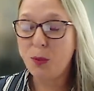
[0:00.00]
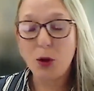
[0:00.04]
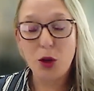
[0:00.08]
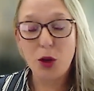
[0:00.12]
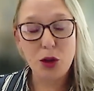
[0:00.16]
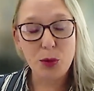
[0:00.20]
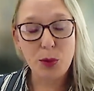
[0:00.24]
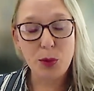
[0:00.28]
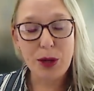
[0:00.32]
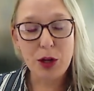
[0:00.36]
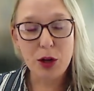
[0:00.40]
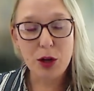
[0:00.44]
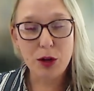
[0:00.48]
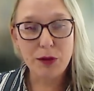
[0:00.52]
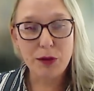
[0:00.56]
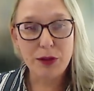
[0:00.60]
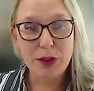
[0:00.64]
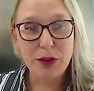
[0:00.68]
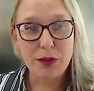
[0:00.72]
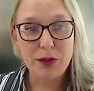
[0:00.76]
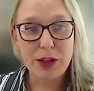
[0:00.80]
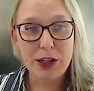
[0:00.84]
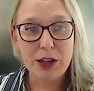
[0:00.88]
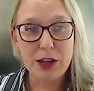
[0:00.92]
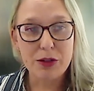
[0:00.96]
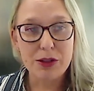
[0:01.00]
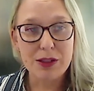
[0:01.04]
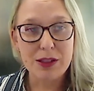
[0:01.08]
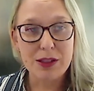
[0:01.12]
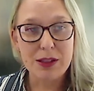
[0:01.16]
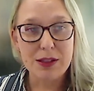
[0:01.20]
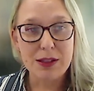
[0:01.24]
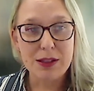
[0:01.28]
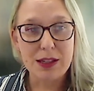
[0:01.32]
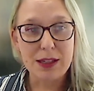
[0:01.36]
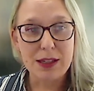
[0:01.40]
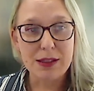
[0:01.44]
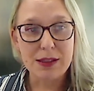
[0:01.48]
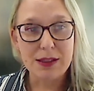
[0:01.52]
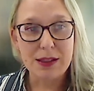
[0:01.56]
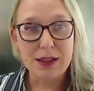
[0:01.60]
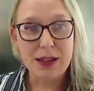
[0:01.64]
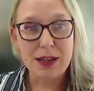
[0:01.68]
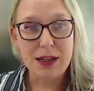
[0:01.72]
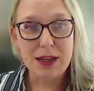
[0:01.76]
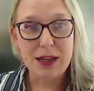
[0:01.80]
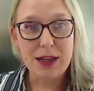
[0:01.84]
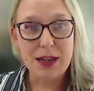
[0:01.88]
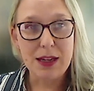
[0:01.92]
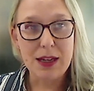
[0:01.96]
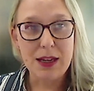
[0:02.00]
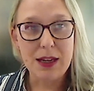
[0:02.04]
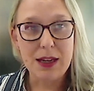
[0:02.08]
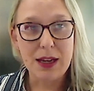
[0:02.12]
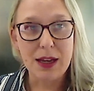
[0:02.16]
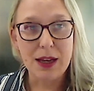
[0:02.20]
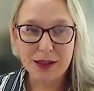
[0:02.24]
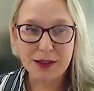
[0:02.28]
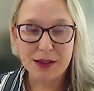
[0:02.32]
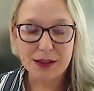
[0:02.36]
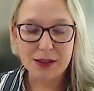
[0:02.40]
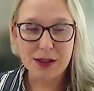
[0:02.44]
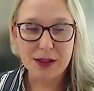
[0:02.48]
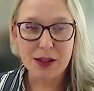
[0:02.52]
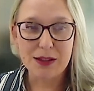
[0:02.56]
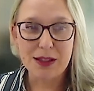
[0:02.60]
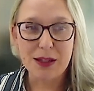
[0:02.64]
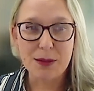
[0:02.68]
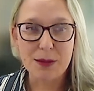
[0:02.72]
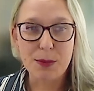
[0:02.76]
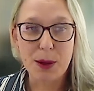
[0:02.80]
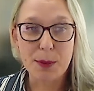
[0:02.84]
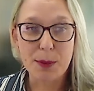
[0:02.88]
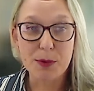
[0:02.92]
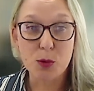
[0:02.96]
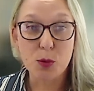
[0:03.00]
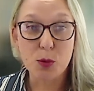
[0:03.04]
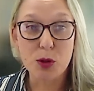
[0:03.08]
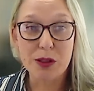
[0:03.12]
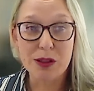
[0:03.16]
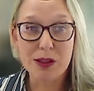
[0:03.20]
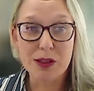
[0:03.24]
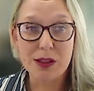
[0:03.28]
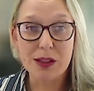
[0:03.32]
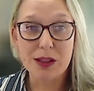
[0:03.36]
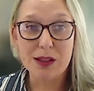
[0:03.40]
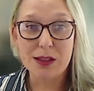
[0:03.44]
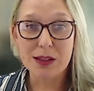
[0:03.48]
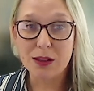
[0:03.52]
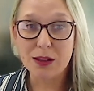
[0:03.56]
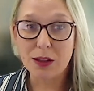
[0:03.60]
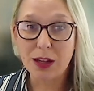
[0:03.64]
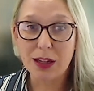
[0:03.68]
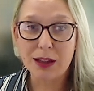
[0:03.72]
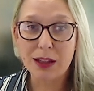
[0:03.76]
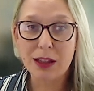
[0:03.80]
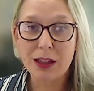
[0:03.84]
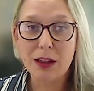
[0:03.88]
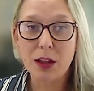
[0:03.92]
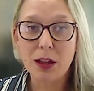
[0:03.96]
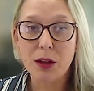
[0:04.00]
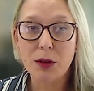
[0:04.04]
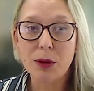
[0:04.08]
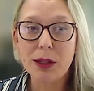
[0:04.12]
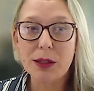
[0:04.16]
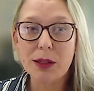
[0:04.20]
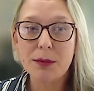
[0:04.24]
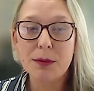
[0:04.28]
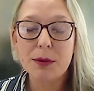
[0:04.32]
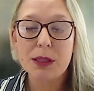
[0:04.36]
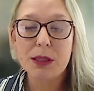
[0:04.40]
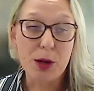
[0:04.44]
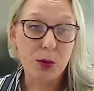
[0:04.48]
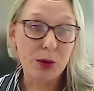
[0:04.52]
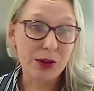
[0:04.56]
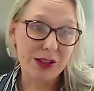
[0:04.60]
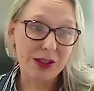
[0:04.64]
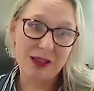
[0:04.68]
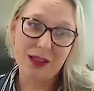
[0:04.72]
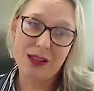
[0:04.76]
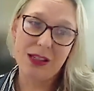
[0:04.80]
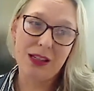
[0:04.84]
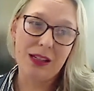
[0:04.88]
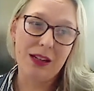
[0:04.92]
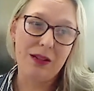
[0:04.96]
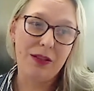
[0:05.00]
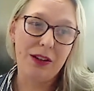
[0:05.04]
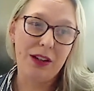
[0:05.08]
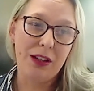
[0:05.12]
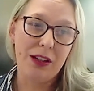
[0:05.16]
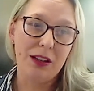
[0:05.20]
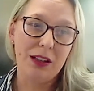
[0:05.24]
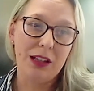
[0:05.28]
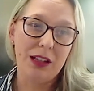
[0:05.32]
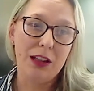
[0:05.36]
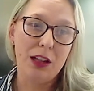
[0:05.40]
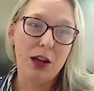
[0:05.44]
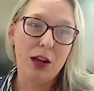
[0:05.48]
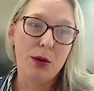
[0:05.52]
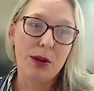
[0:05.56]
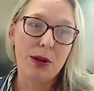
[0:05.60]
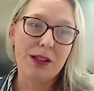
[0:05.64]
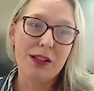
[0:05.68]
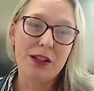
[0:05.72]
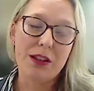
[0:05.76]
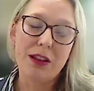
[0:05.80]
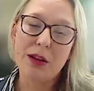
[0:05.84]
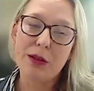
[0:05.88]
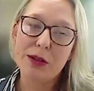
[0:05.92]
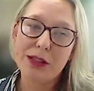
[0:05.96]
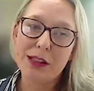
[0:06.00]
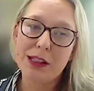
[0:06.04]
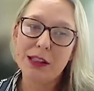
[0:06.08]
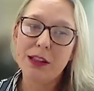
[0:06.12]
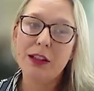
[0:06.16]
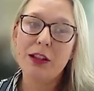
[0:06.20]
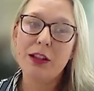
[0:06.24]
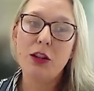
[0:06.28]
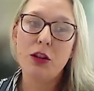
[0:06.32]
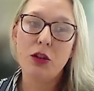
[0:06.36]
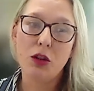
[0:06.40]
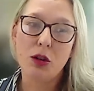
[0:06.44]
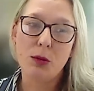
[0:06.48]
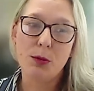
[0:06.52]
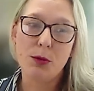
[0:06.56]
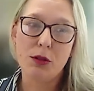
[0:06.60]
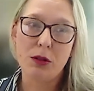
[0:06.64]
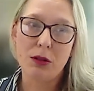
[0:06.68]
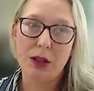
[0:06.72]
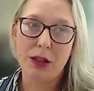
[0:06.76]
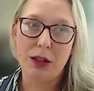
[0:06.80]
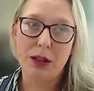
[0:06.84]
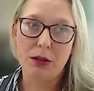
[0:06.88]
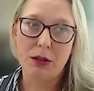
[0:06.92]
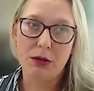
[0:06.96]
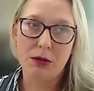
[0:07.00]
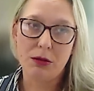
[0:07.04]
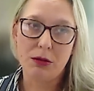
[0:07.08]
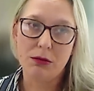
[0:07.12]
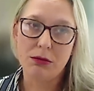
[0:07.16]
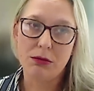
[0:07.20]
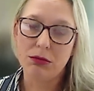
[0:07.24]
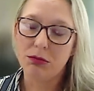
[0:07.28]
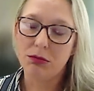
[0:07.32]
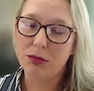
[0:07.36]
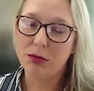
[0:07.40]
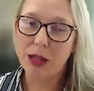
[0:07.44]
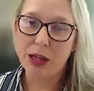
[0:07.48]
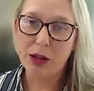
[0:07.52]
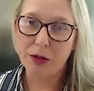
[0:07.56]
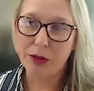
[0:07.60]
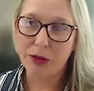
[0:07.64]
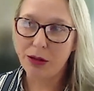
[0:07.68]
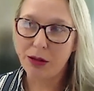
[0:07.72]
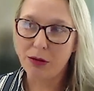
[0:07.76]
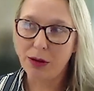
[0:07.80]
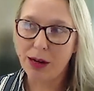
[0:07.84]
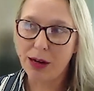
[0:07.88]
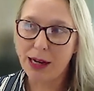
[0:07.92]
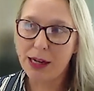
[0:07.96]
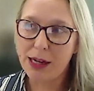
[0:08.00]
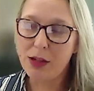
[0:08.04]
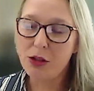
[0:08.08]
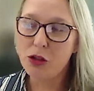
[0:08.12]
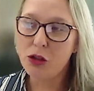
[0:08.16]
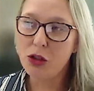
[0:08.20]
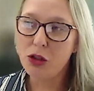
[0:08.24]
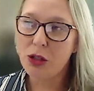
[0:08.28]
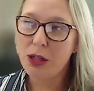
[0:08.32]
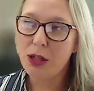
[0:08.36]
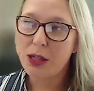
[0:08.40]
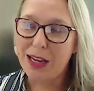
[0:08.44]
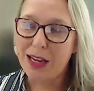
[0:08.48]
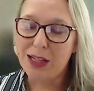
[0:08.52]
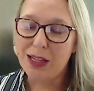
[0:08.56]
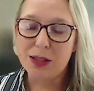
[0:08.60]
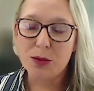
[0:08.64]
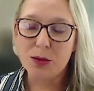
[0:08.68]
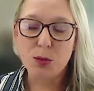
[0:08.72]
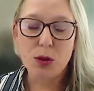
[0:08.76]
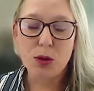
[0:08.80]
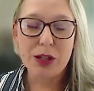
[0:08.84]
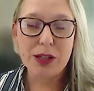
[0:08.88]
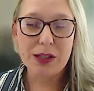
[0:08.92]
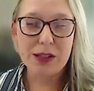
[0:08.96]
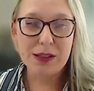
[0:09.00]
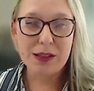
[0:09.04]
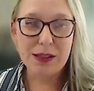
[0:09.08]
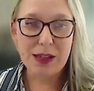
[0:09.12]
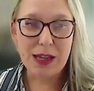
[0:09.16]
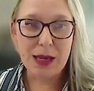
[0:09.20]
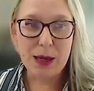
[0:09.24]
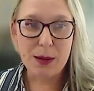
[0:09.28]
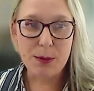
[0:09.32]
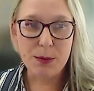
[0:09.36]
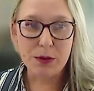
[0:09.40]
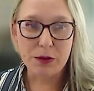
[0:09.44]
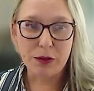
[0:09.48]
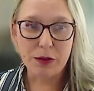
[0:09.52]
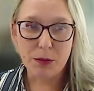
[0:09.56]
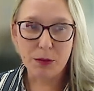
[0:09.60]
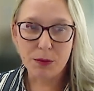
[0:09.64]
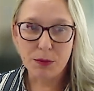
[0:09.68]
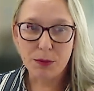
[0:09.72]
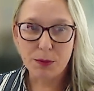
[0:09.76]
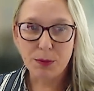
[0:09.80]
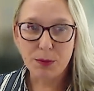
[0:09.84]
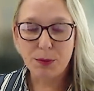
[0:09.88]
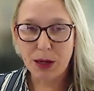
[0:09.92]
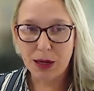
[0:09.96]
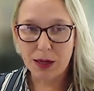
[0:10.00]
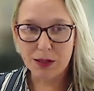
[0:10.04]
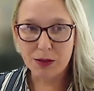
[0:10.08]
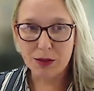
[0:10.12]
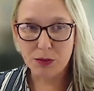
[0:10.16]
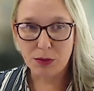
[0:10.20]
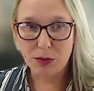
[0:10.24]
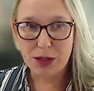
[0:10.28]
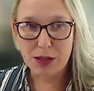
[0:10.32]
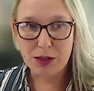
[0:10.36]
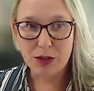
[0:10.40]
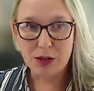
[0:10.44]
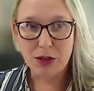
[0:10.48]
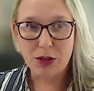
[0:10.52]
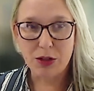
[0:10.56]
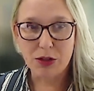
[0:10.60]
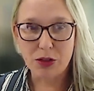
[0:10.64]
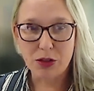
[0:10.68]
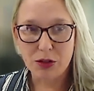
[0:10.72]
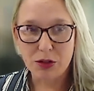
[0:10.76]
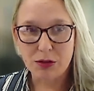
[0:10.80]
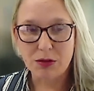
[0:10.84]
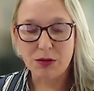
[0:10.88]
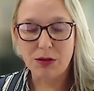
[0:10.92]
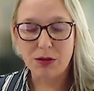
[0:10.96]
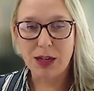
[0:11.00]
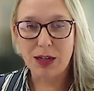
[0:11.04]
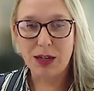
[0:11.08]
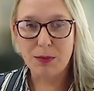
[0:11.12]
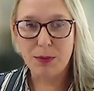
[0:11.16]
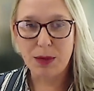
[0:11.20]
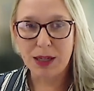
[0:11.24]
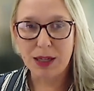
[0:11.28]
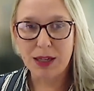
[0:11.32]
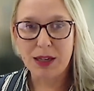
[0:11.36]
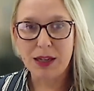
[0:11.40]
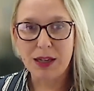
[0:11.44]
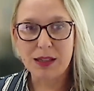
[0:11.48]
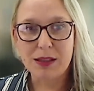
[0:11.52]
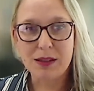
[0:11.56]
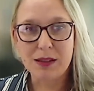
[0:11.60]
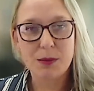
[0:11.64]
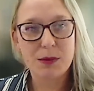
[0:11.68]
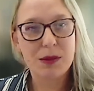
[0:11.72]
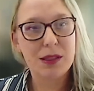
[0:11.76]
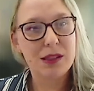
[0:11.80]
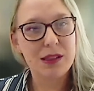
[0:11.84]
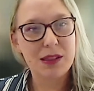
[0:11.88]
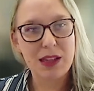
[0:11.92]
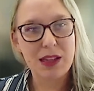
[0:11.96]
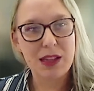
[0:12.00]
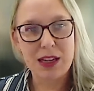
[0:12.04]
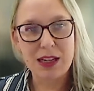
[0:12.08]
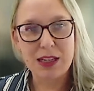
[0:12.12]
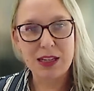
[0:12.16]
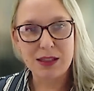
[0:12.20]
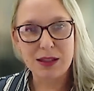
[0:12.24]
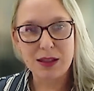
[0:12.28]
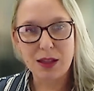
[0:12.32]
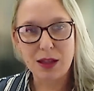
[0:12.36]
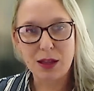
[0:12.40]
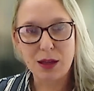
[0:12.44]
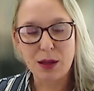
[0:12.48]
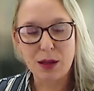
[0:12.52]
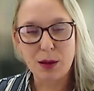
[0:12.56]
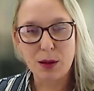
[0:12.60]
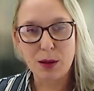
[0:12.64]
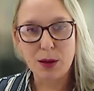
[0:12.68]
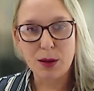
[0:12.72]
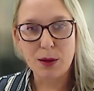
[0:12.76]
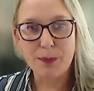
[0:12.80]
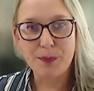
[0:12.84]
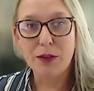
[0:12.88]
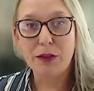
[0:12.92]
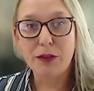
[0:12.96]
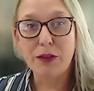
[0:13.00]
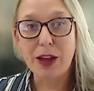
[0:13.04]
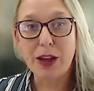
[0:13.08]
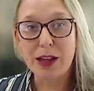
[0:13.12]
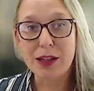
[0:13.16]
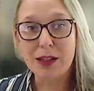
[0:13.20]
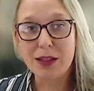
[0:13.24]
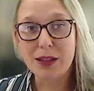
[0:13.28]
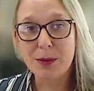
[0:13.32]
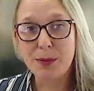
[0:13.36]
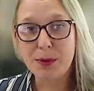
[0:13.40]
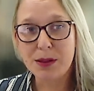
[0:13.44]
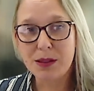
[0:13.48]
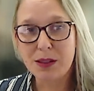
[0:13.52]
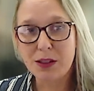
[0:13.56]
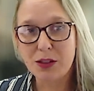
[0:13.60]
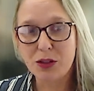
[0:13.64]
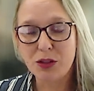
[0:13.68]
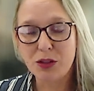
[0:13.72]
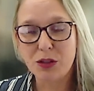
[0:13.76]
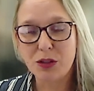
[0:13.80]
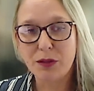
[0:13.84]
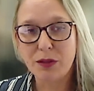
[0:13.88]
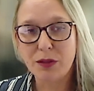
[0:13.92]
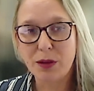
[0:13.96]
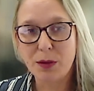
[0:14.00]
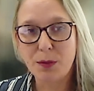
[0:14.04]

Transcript: birth weight of the vigorous intensity exercising mums was slightly lower, but it wasn't significantly lower. So they were still in a normal clinical healthy range. And what it seems from past research and mechanisms is that it's the fat deposition of